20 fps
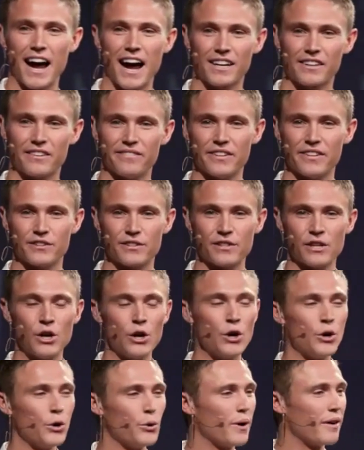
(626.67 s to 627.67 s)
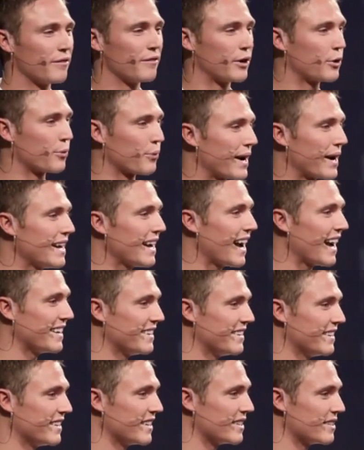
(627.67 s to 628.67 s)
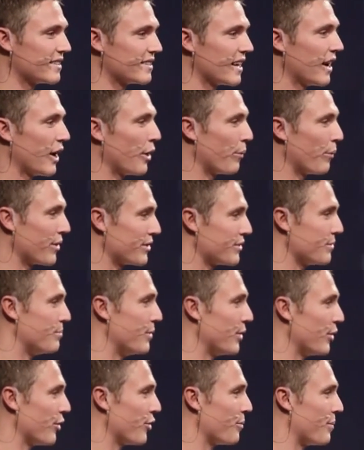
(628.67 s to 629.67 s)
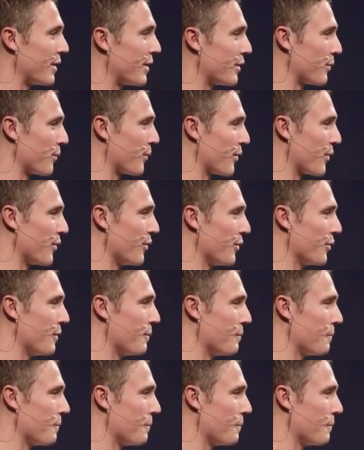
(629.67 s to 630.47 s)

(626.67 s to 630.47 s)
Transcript: activists who have great ideas and want to build a better world.